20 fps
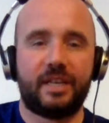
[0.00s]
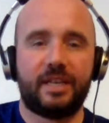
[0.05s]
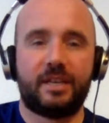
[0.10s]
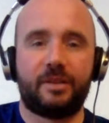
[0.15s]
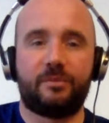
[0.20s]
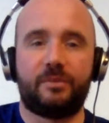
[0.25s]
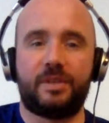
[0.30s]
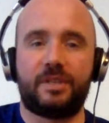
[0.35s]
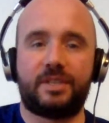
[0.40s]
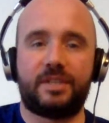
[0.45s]

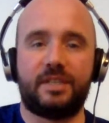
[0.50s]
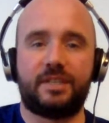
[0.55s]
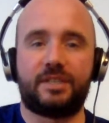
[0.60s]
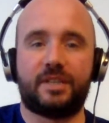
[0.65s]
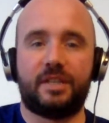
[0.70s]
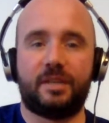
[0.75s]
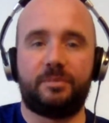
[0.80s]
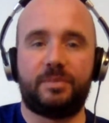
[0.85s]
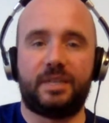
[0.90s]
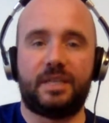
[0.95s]
which is going
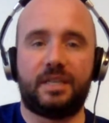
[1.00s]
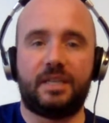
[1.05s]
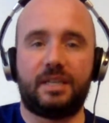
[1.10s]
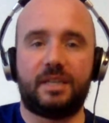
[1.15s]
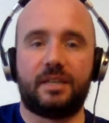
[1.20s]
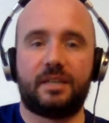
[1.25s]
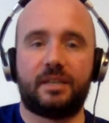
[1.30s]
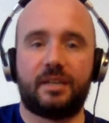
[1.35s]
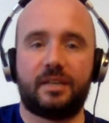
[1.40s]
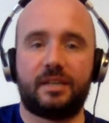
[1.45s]
to be
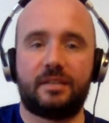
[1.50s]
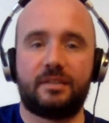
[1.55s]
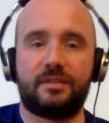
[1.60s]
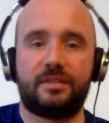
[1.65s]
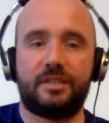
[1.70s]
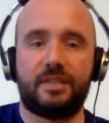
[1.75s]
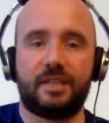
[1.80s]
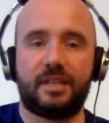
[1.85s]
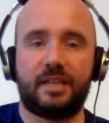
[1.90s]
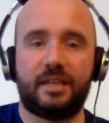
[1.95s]

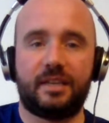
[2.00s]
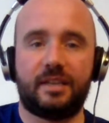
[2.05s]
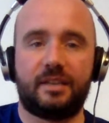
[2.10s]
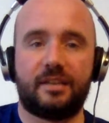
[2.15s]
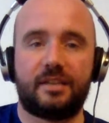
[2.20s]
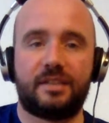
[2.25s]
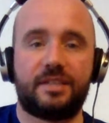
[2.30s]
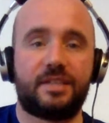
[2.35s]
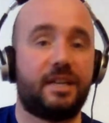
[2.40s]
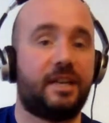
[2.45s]
Ziggy
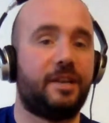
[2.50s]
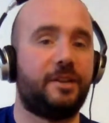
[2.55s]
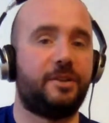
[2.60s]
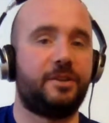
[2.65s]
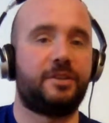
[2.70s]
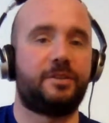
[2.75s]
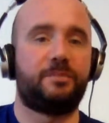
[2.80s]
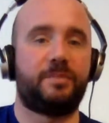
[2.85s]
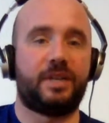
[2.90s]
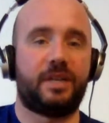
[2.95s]

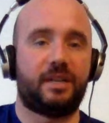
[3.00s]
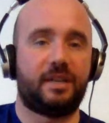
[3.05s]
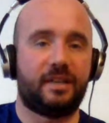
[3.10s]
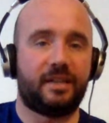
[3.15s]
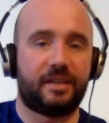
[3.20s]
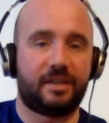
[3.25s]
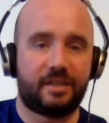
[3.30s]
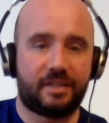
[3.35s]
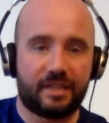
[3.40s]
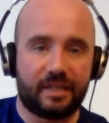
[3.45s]
Stardust by
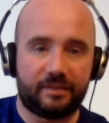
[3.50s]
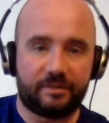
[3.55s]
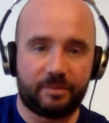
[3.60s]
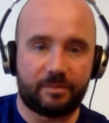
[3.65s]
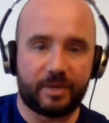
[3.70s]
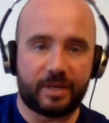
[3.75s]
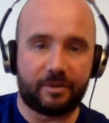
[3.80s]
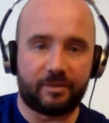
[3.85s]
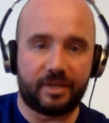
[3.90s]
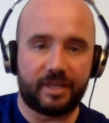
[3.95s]
David
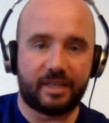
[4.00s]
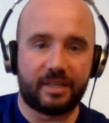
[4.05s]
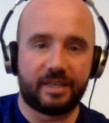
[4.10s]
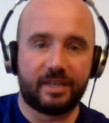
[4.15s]
Bowie.